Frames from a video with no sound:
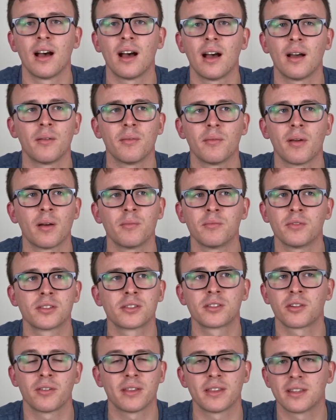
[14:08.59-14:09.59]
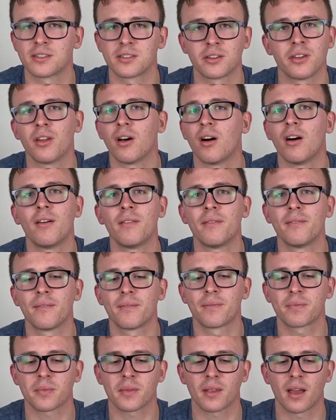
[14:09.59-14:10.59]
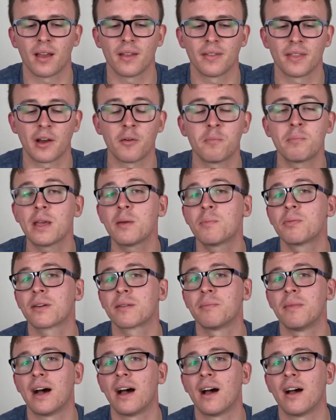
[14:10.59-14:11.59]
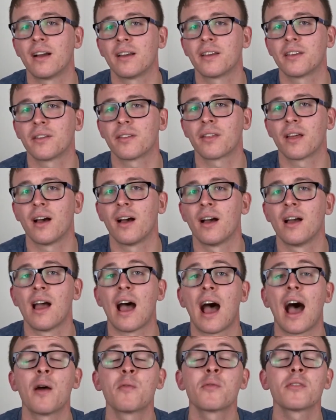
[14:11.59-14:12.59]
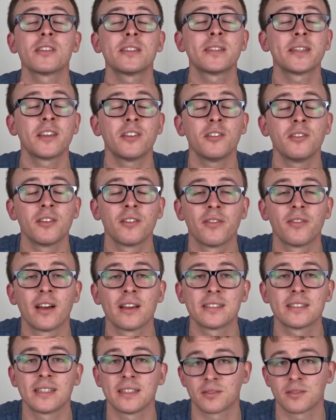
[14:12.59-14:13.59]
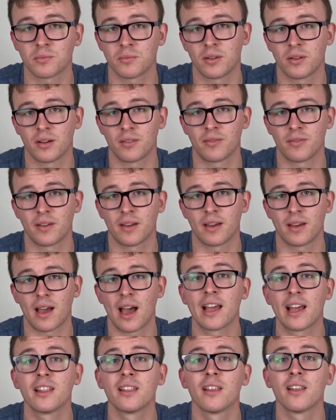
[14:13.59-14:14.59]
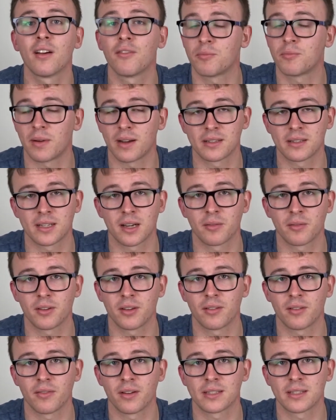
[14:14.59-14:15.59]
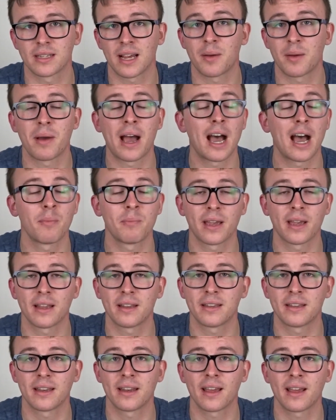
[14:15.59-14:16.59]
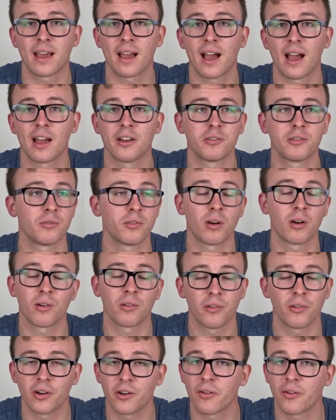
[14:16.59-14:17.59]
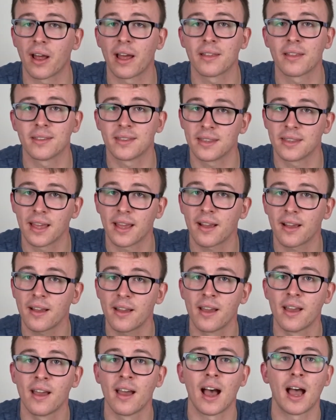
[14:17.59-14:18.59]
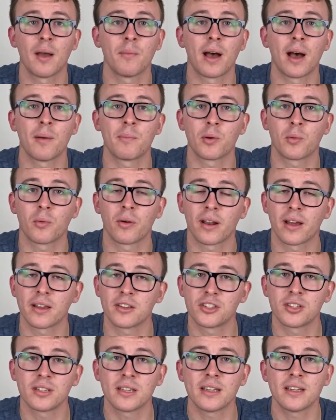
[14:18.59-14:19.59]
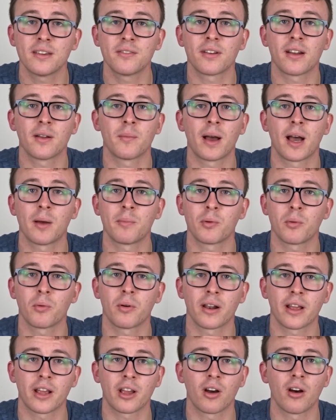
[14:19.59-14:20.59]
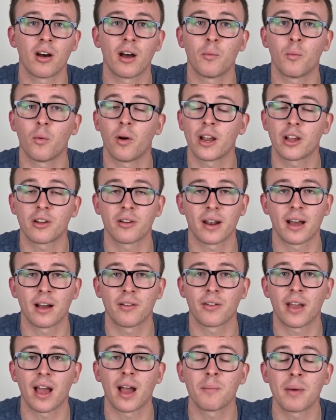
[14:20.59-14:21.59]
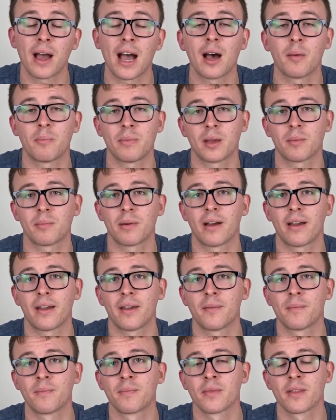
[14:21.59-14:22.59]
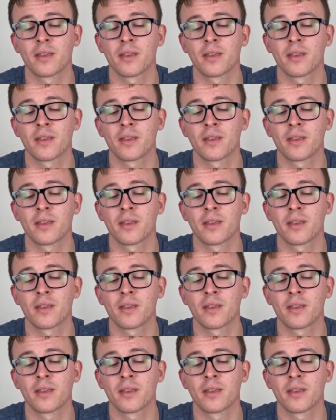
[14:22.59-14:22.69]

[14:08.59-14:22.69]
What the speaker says: I'm just sorry, there's not. Now, people might argue that. I'm not saying university isn't worth it. I loved my time at university. I'm happy I did it. I do not regret a thing. I'm happy what I achieved. I'm happy what I got and what I got out of it. I'm happy about it.